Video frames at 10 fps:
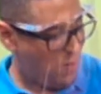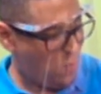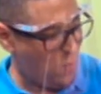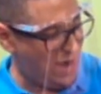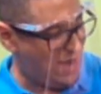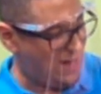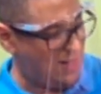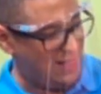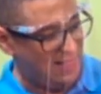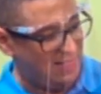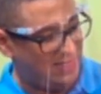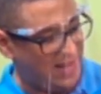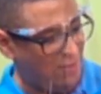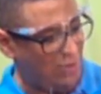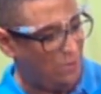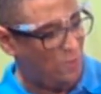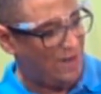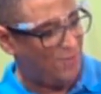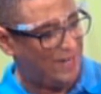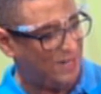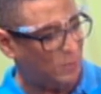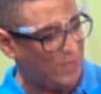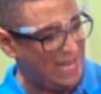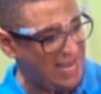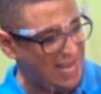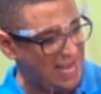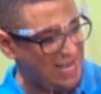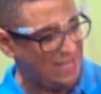Well, they were wearing green,